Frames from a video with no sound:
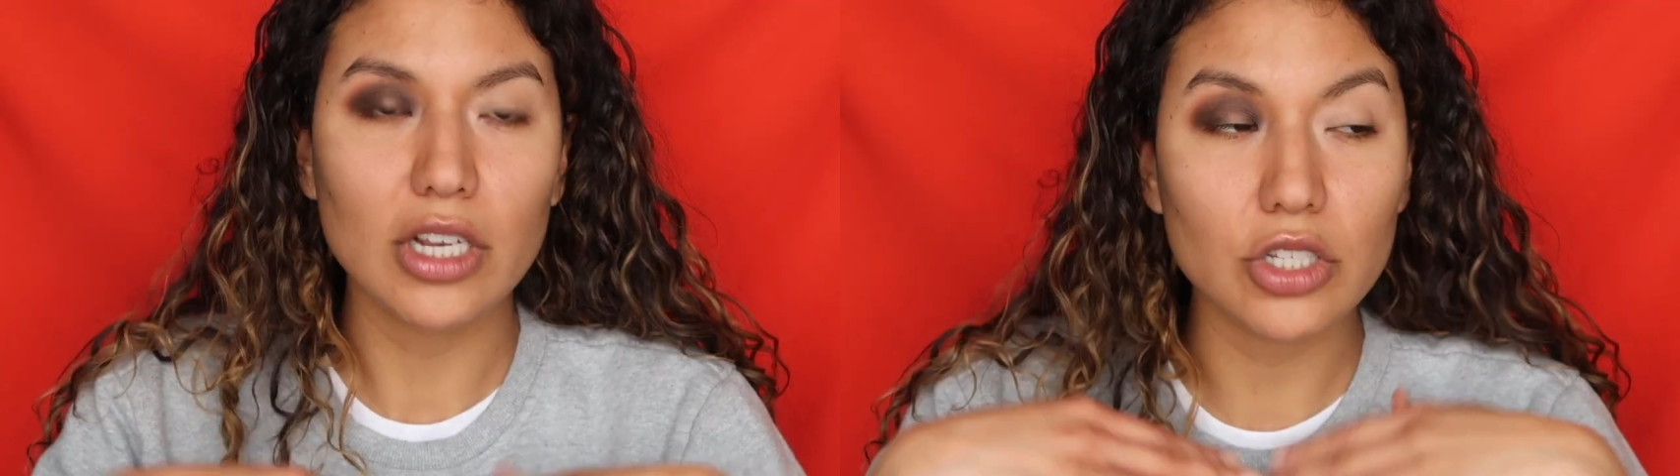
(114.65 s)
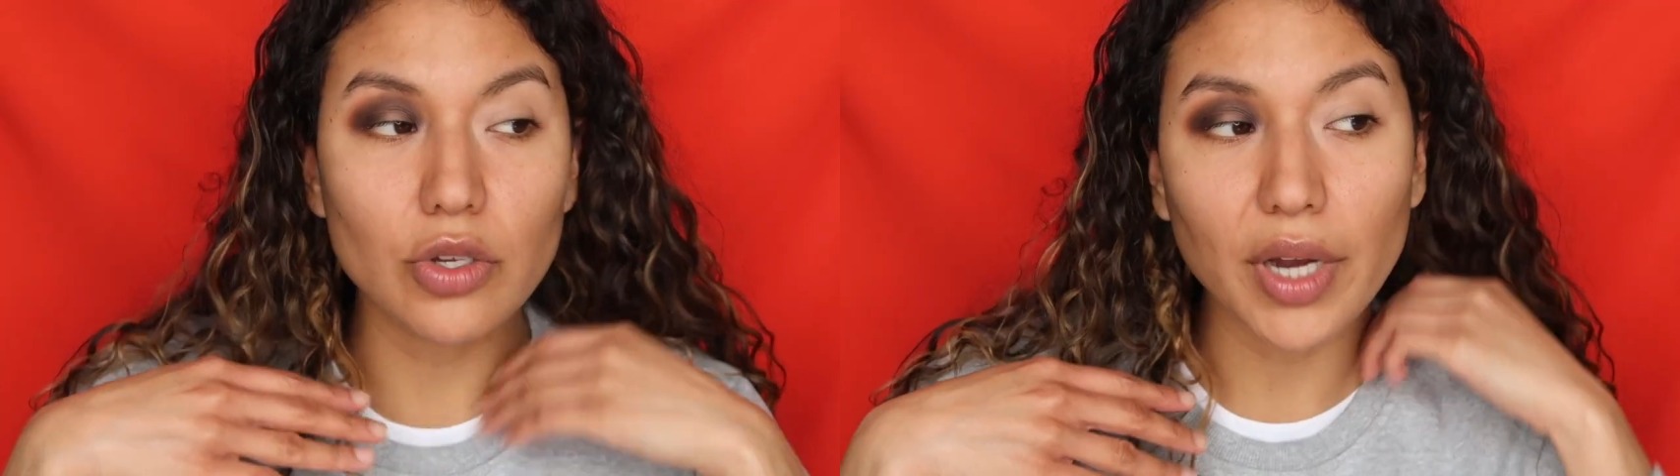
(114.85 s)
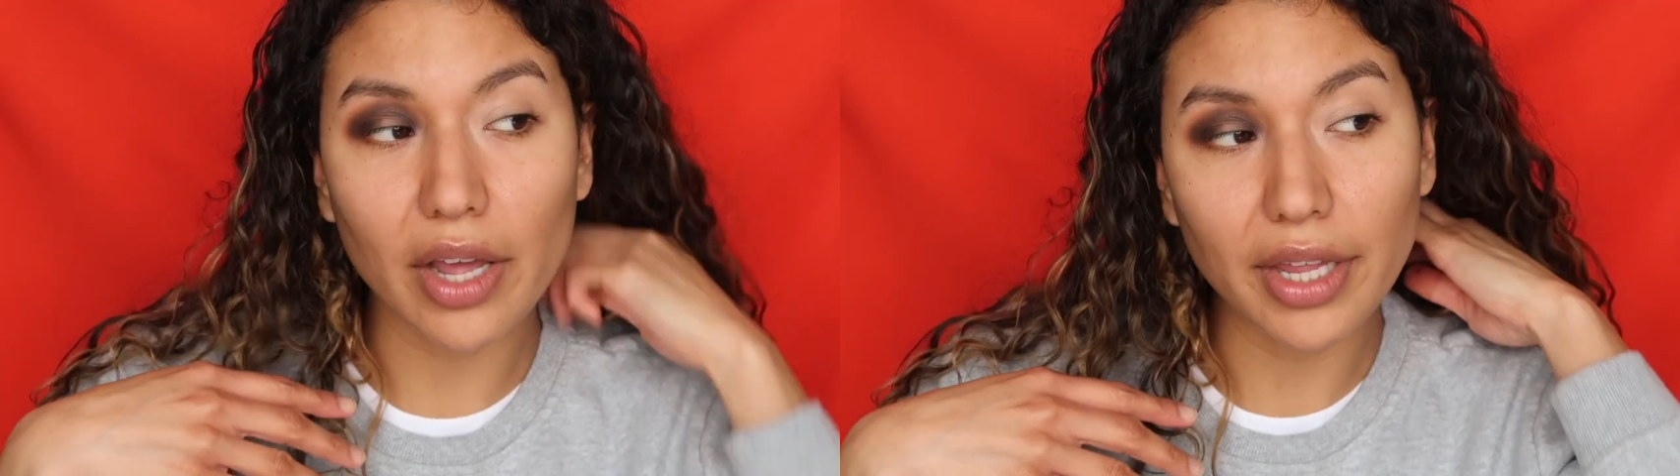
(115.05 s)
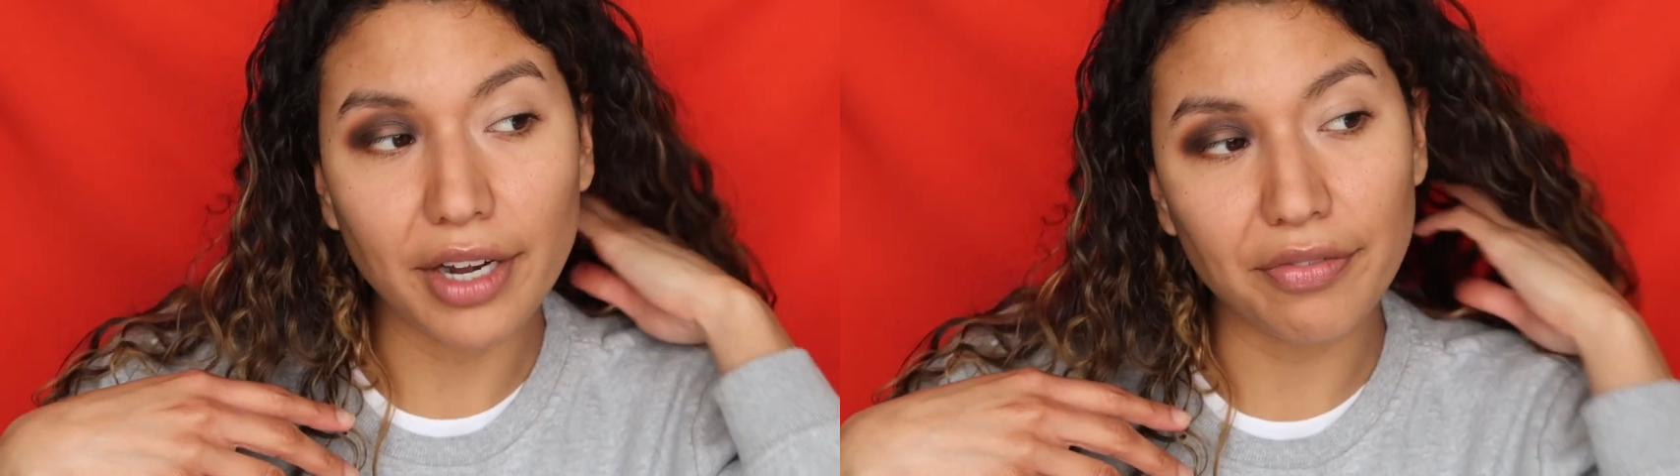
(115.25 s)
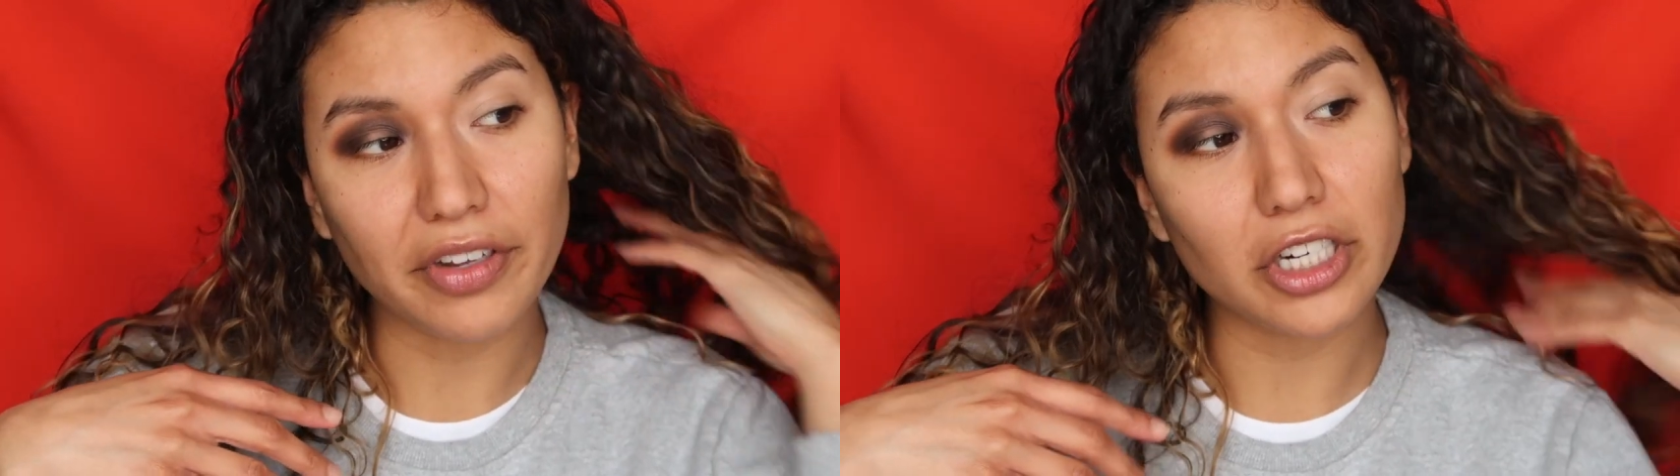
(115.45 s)
So now that
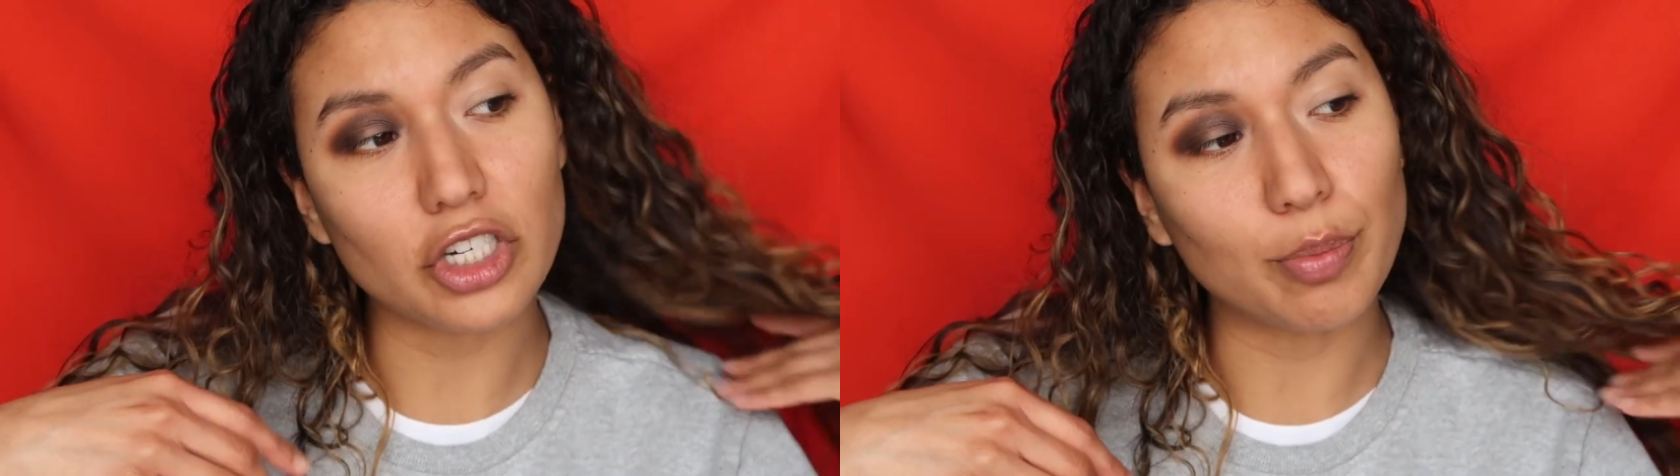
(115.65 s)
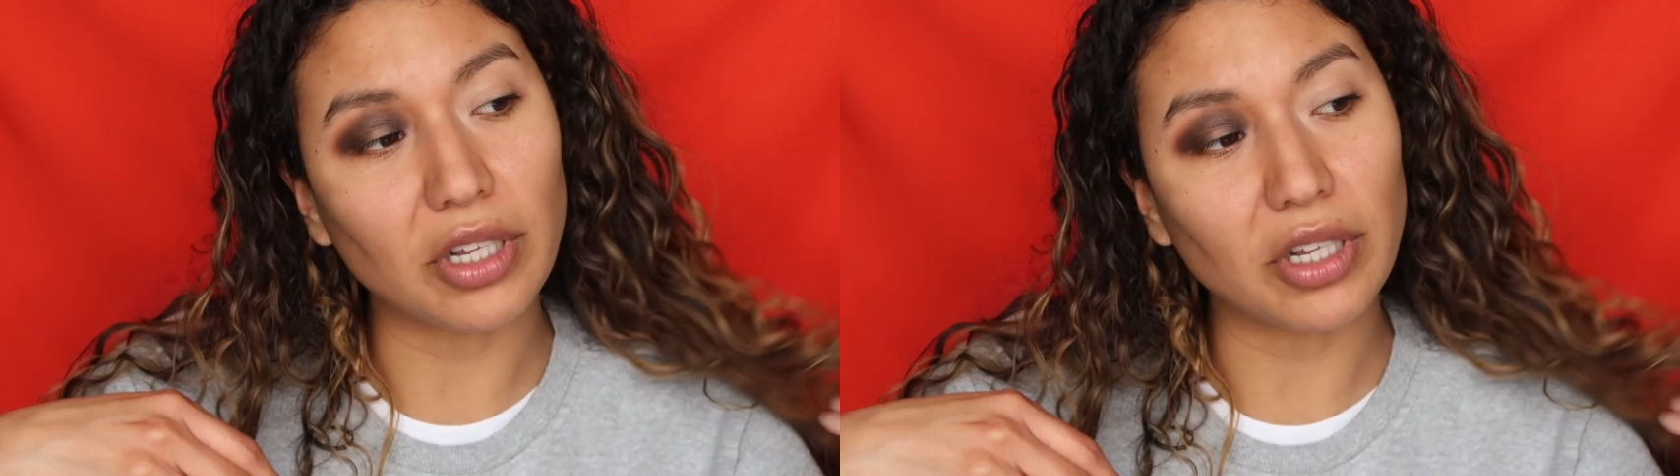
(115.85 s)
I finished